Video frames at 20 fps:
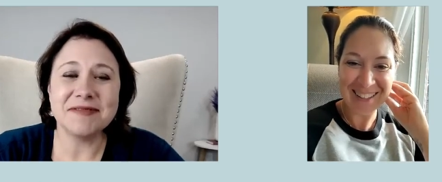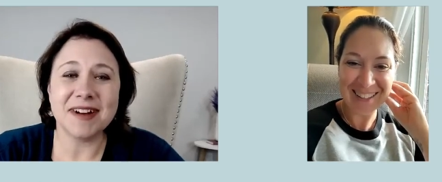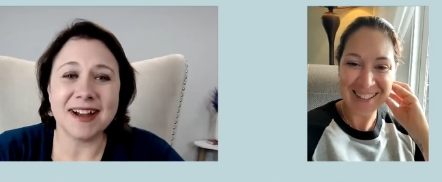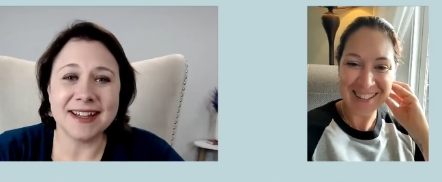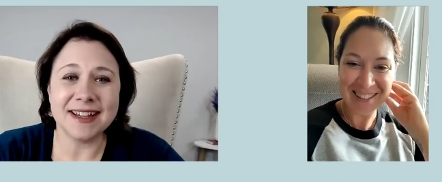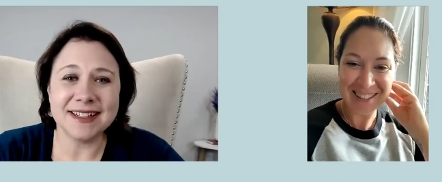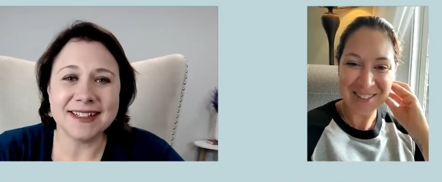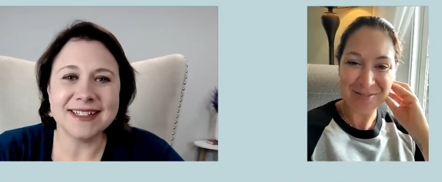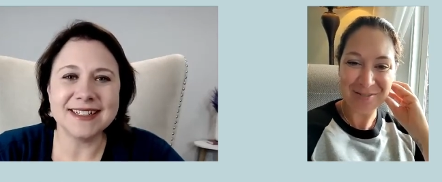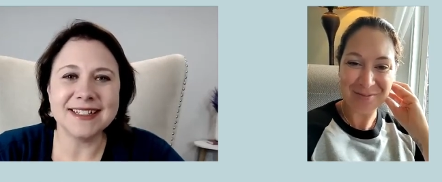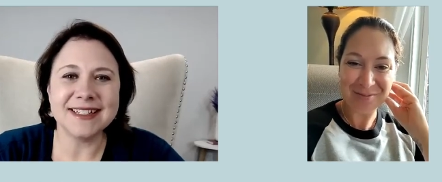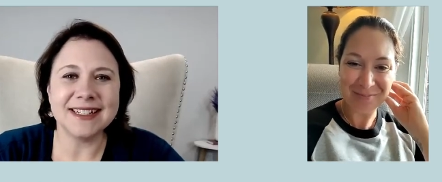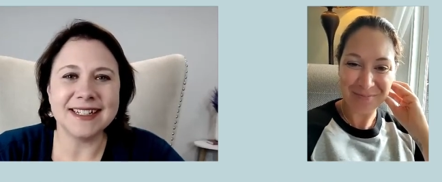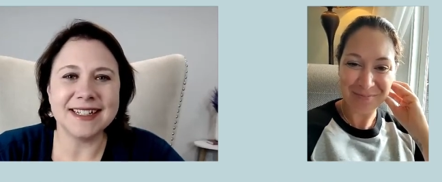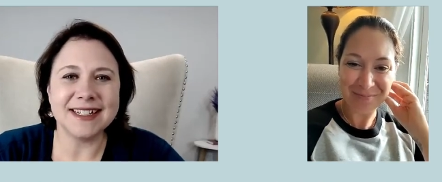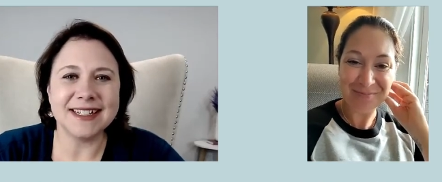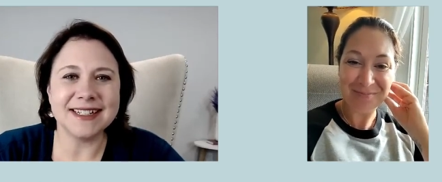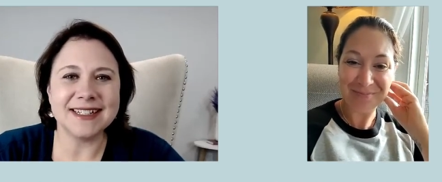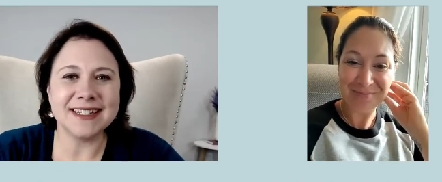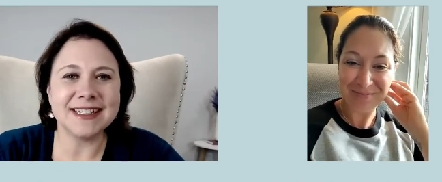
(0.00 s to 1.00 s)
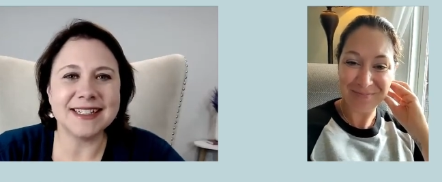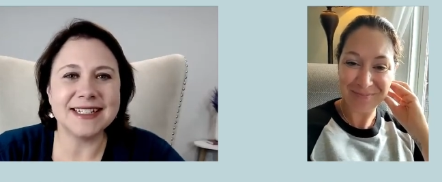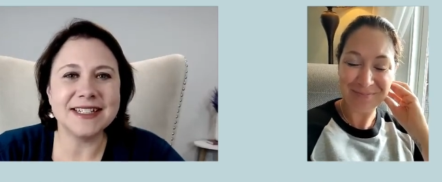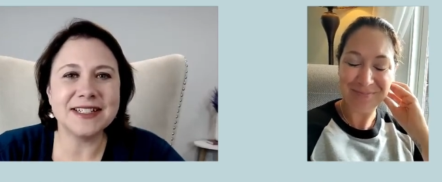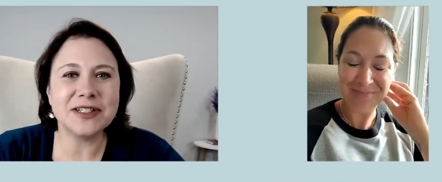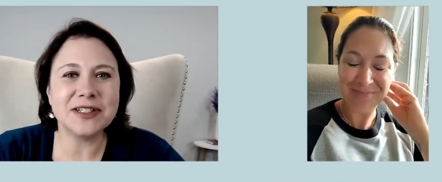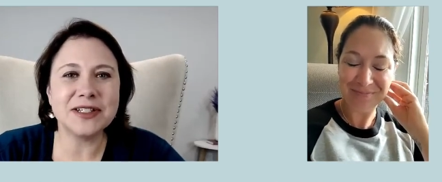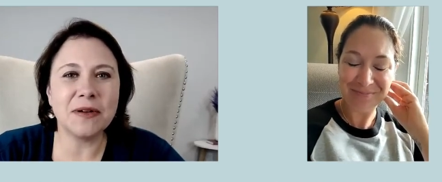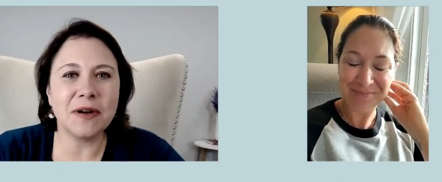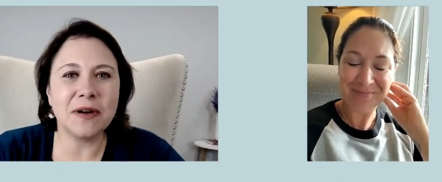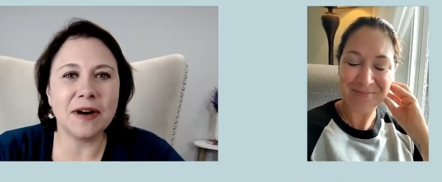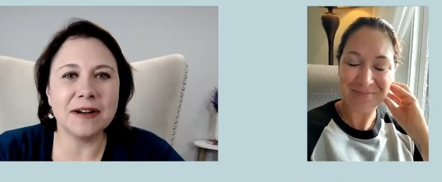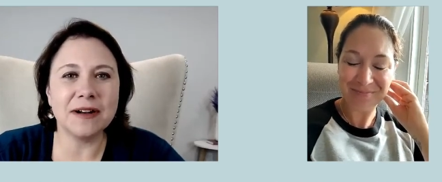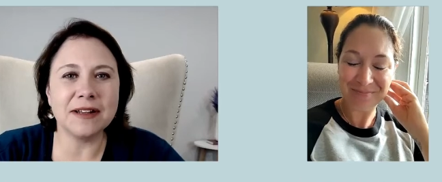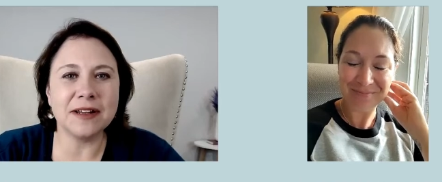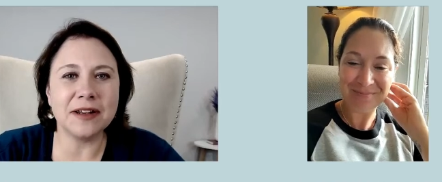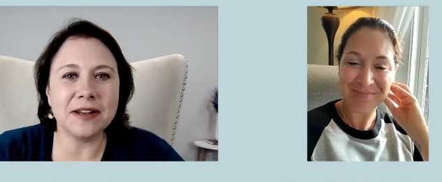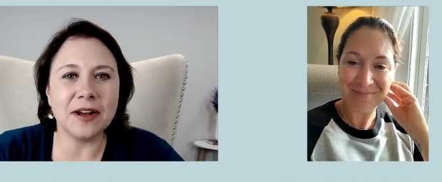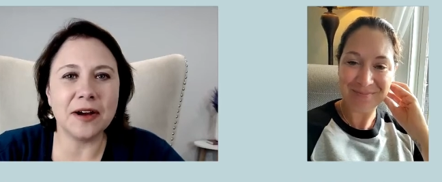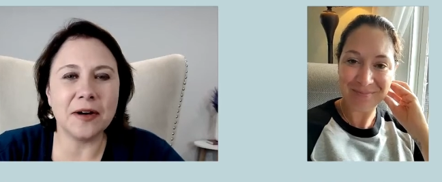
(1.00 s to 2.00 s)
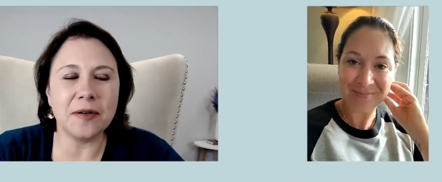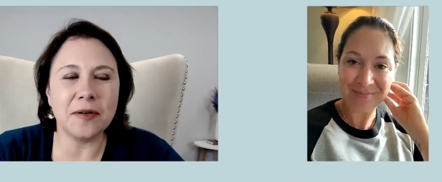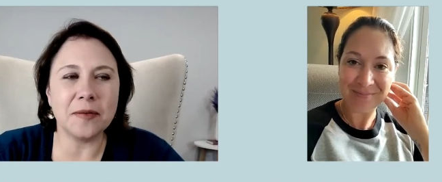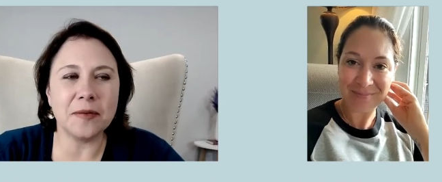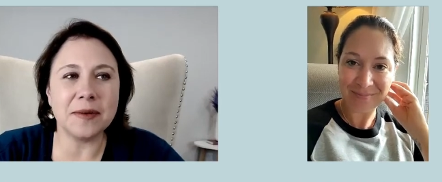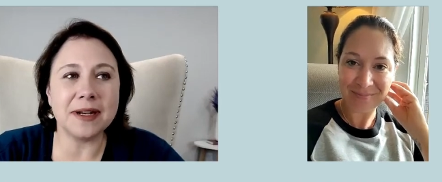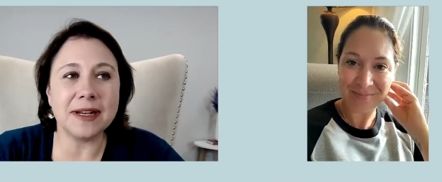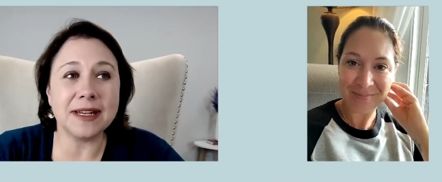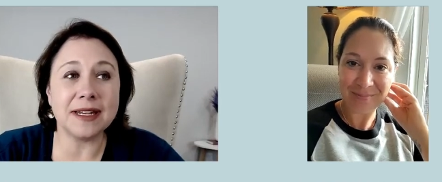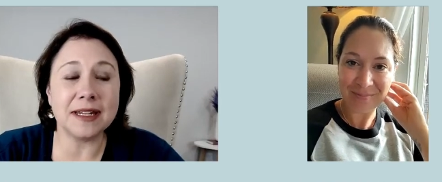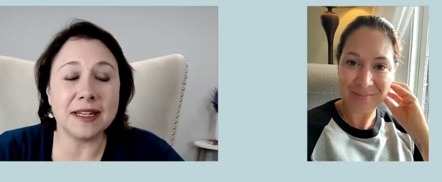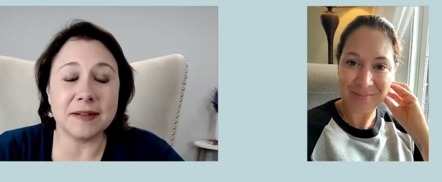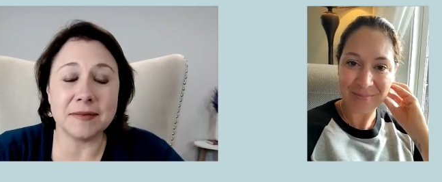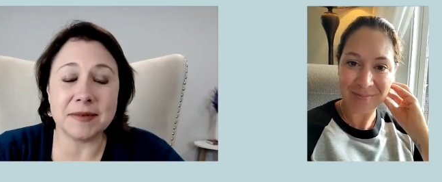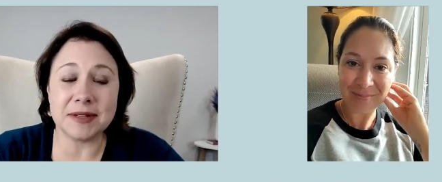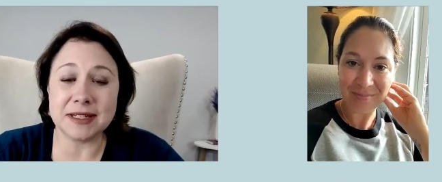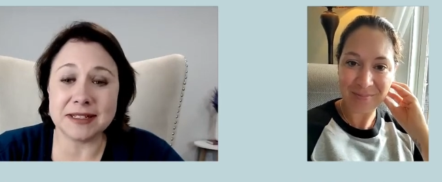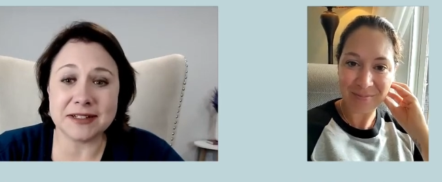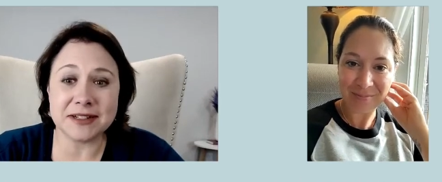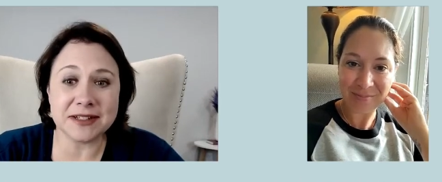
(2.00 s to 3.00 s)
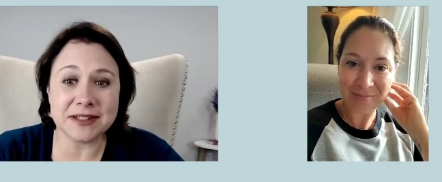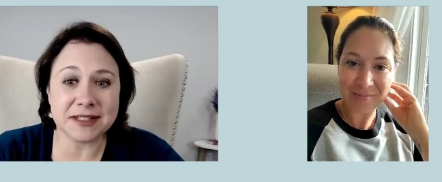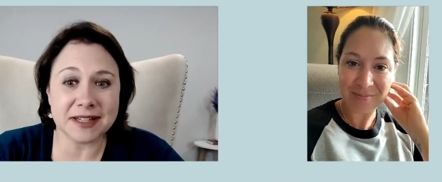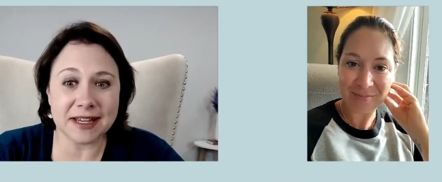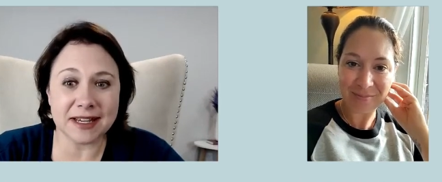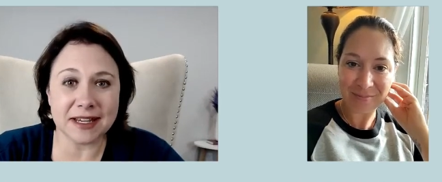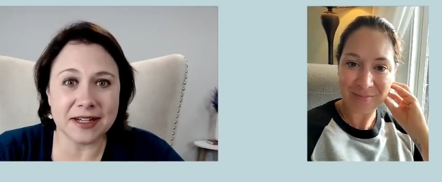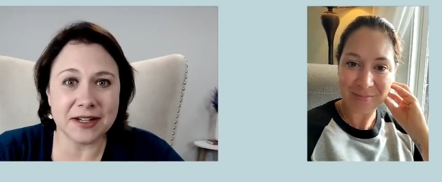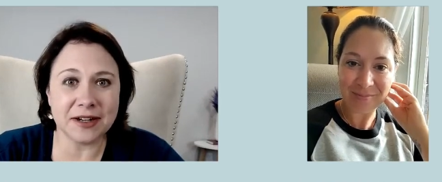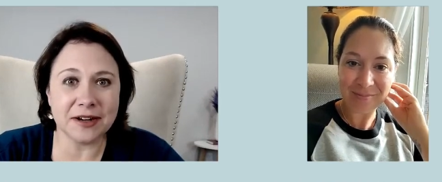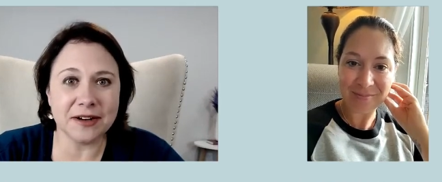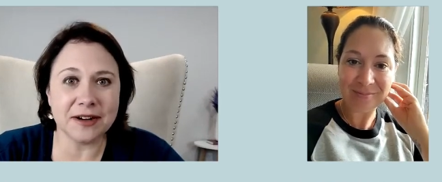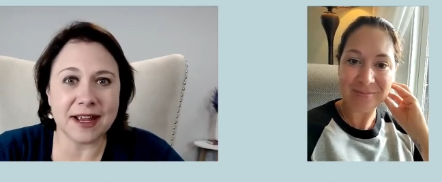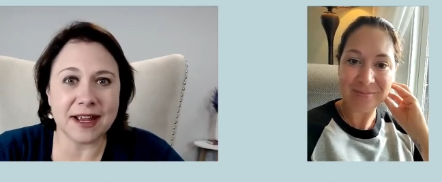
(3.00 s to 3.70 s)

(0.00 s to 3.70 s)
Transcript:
Speaker 1: right it is it is so hard to know but it i mean just like in your